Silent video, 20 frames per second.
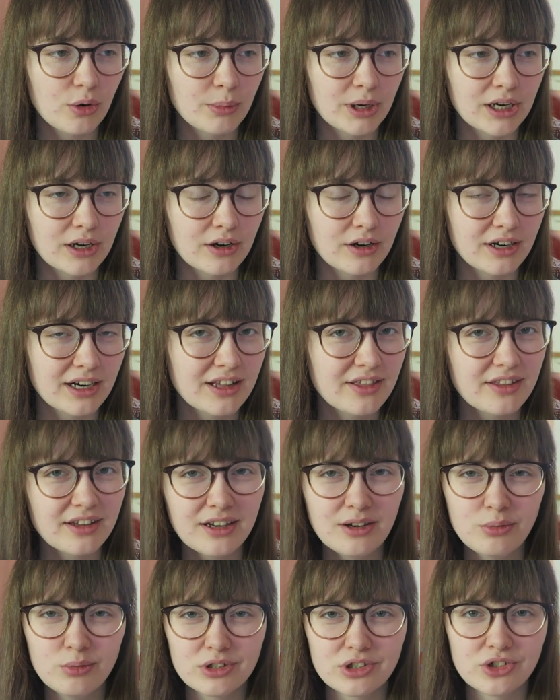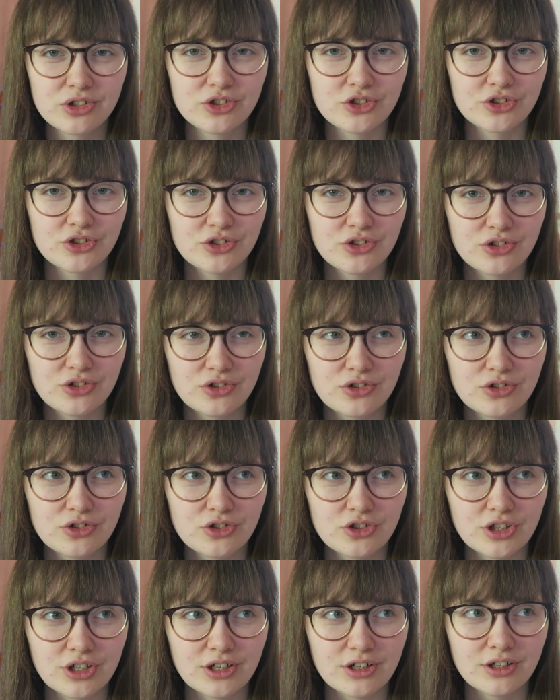oh my god, I think it was,
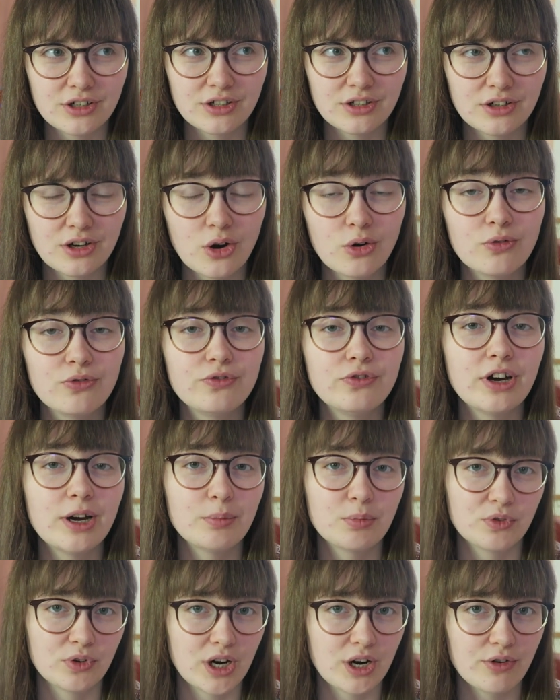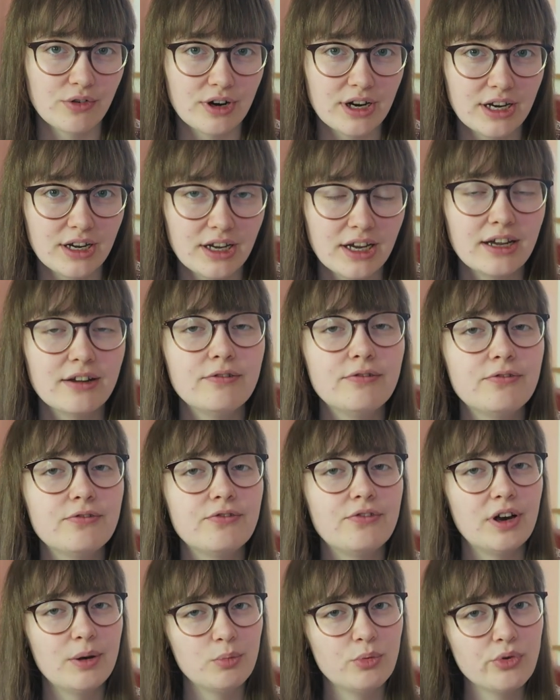Jan no, February. In
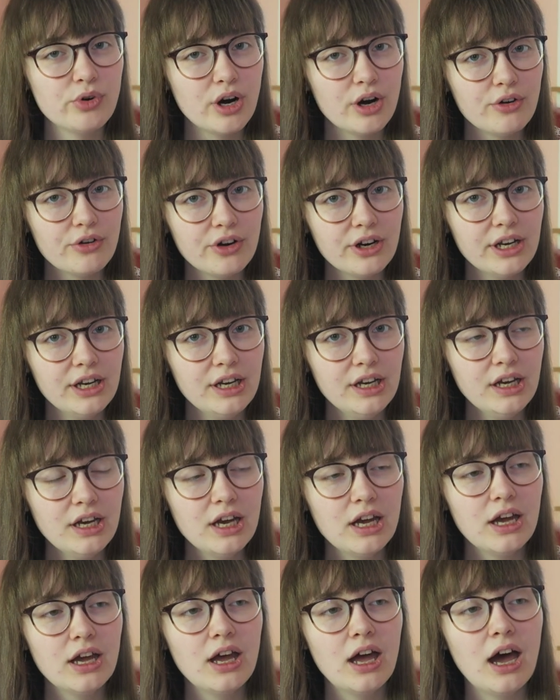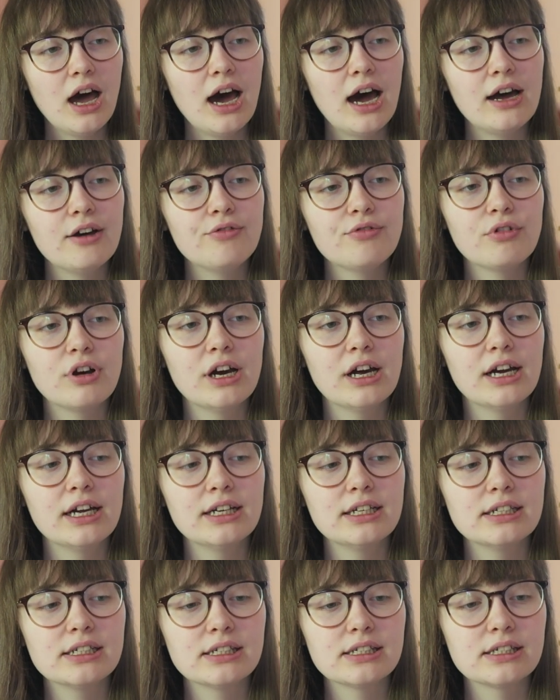February I've
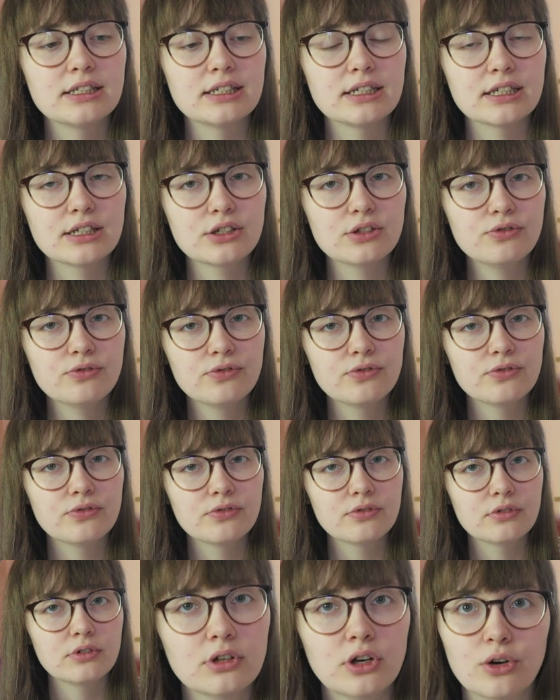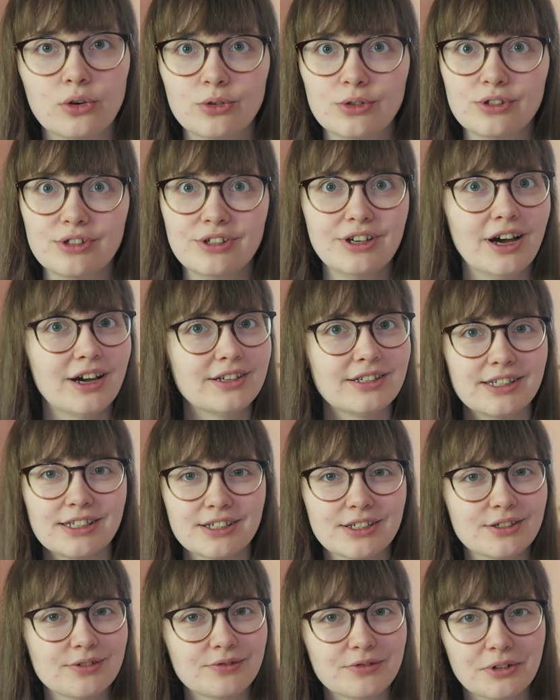read Six of no, not
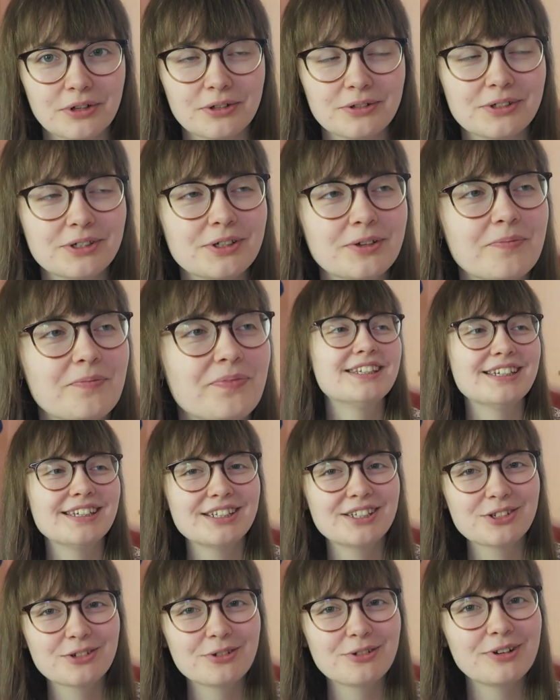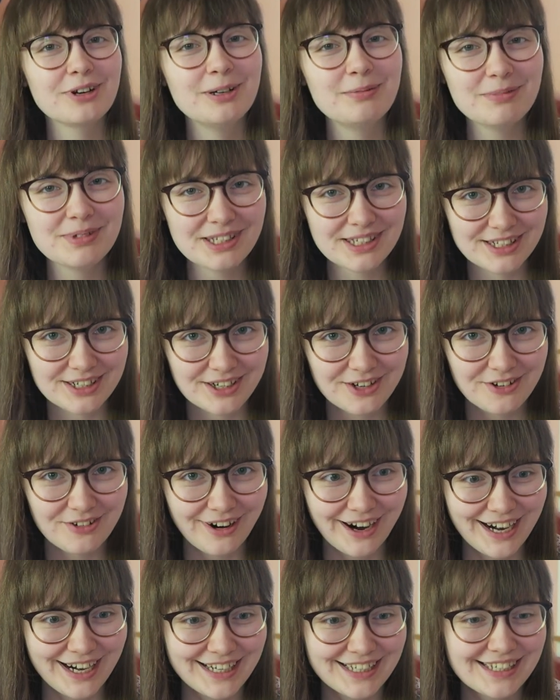Six of Crows. Six Crimson
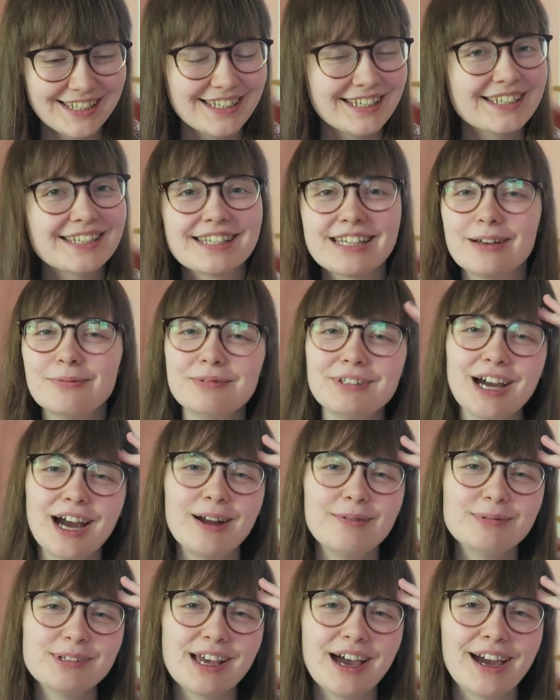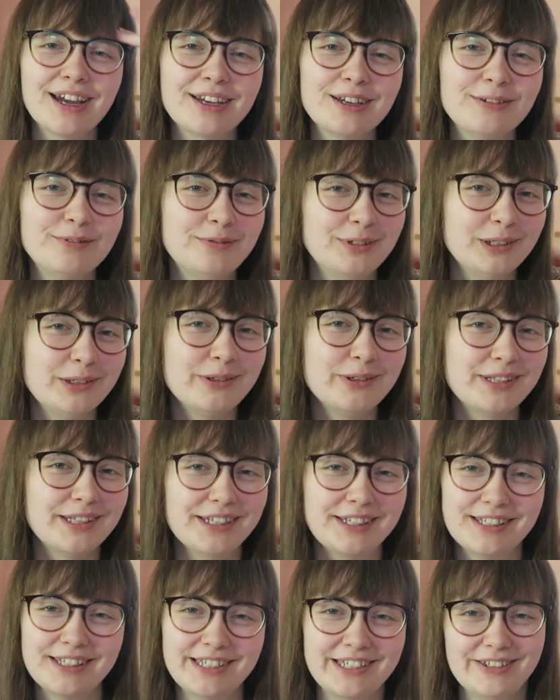Cranes. Sometimes I confuse
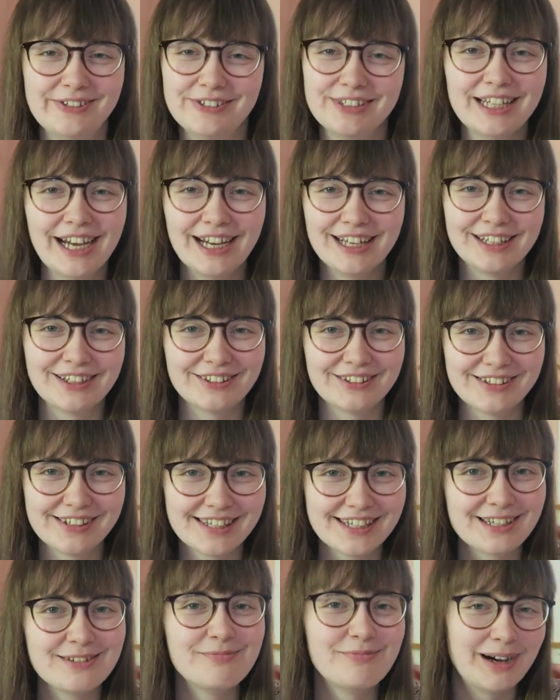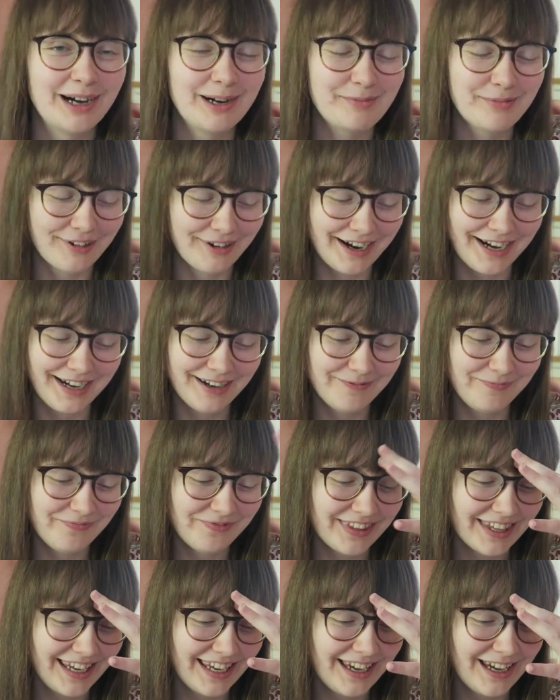these two titles in my brain
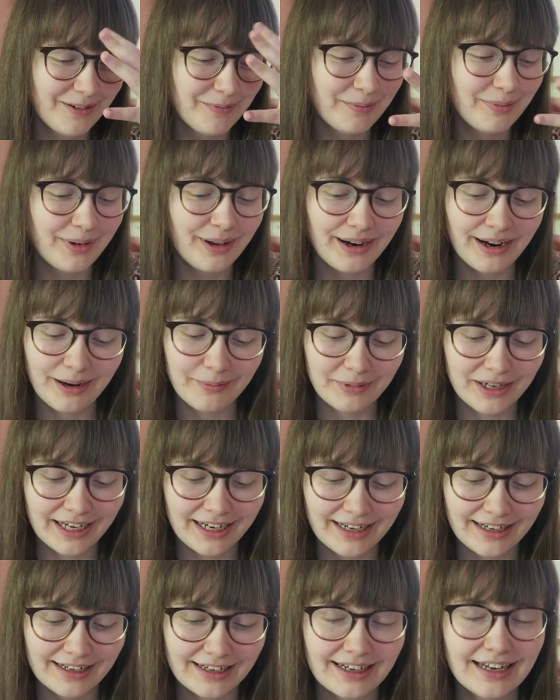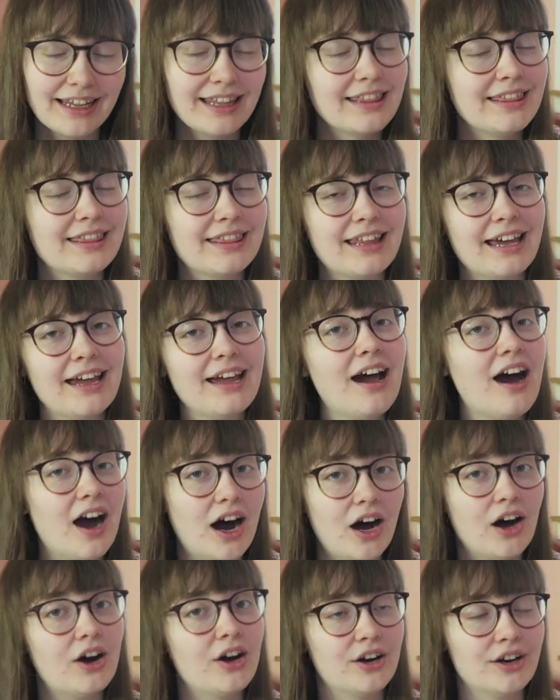but I mean, they
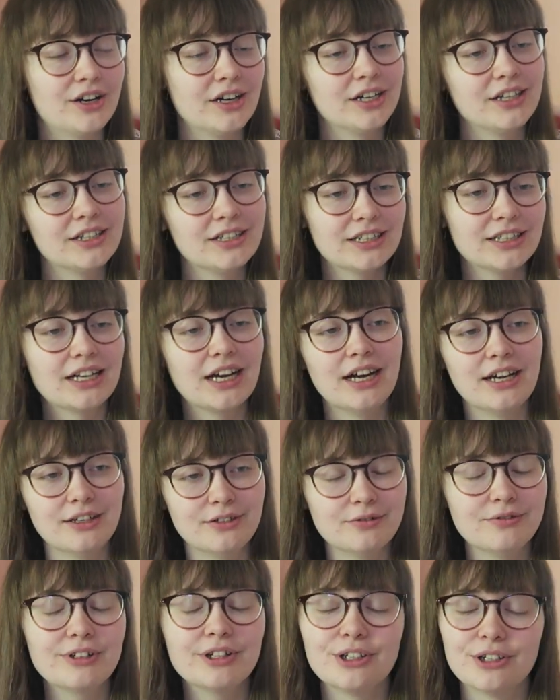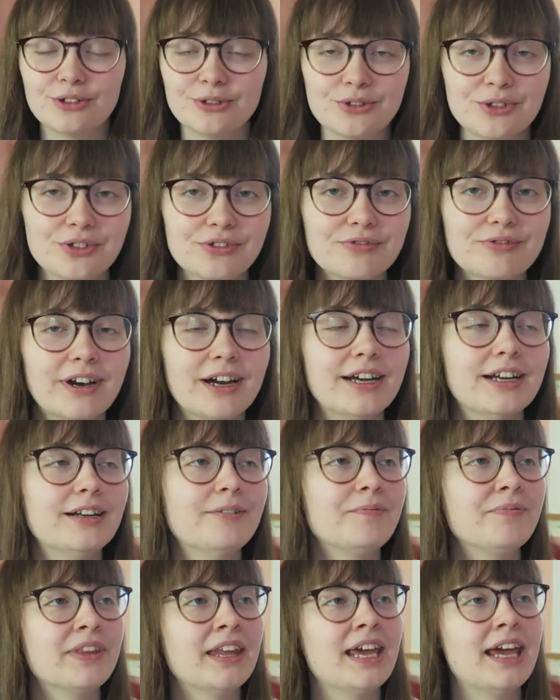are kind of close, right?
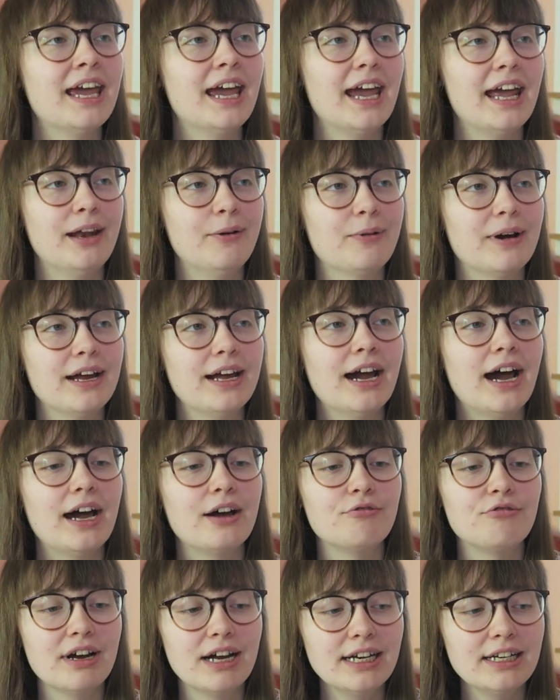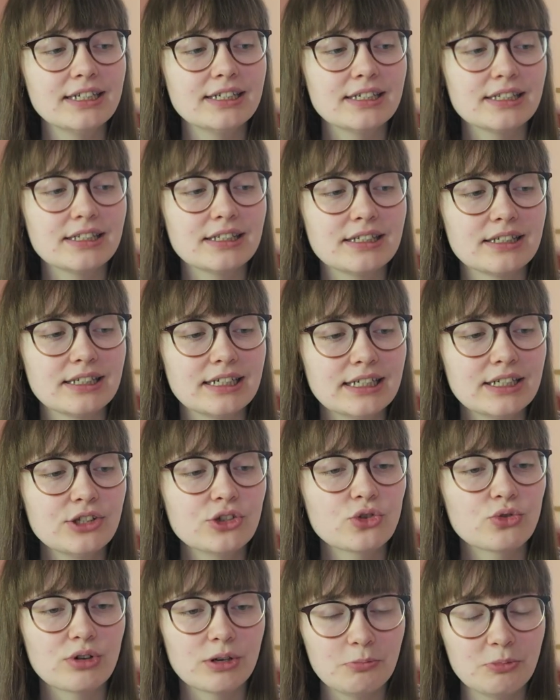Anyway, I read Six
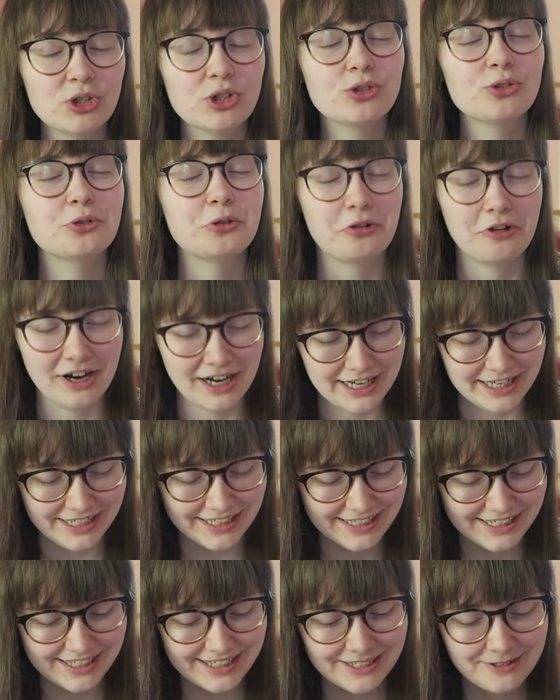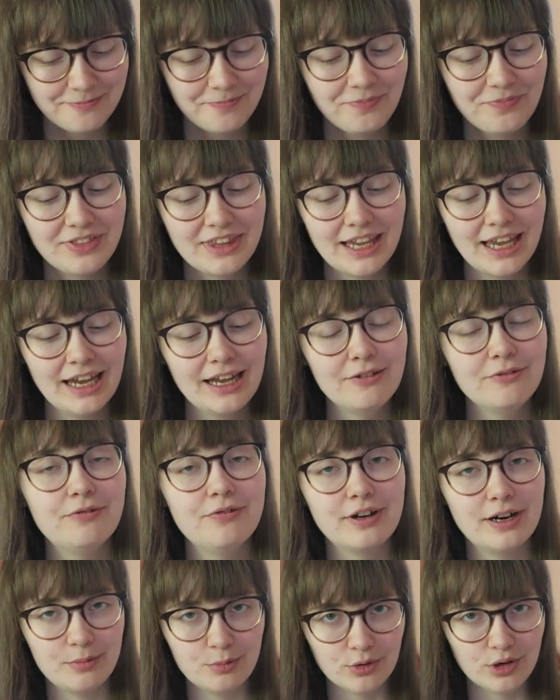Crimson Cranes in
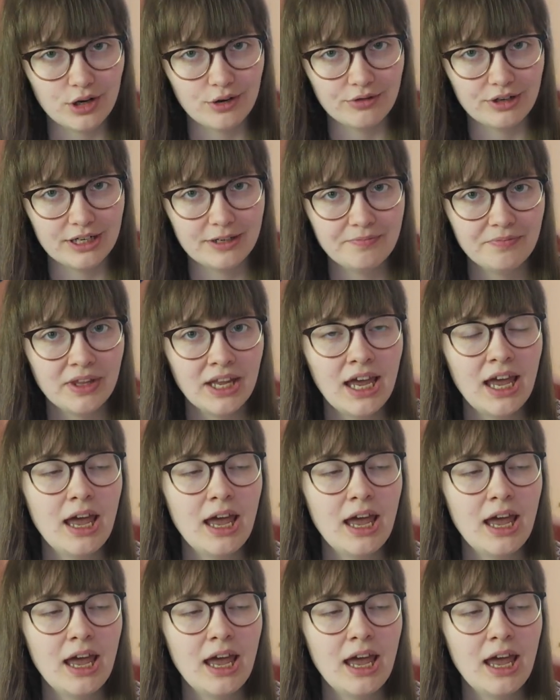February